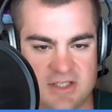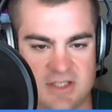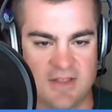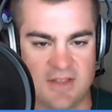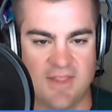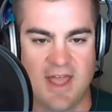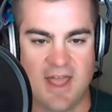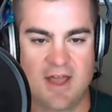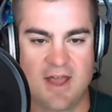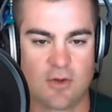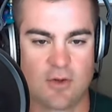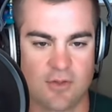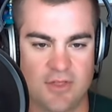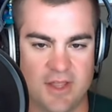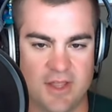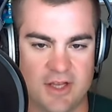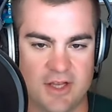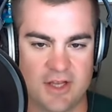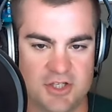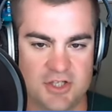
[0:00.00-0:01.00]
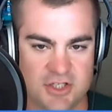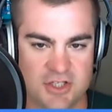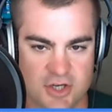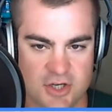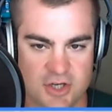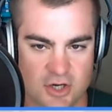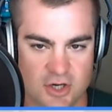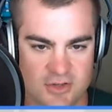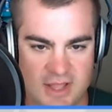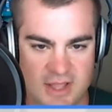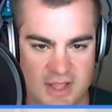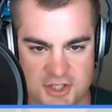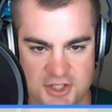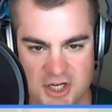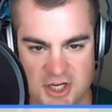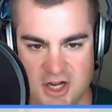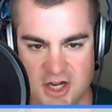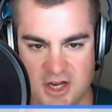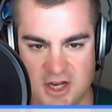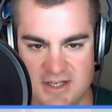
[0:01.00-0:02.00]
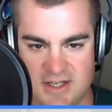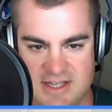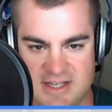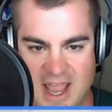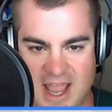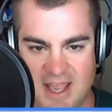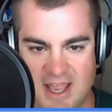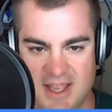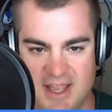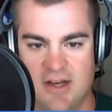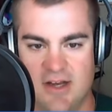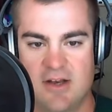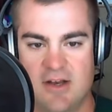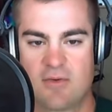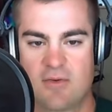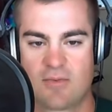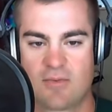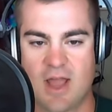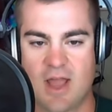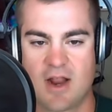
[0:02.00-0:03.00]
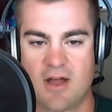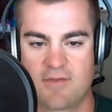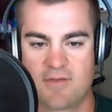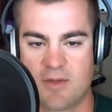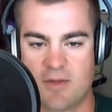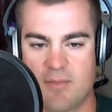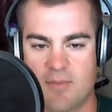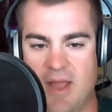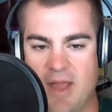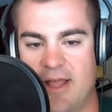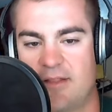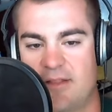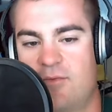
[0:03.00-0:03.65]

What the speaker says: and that whole thing just turn that shit on its head right off the bat,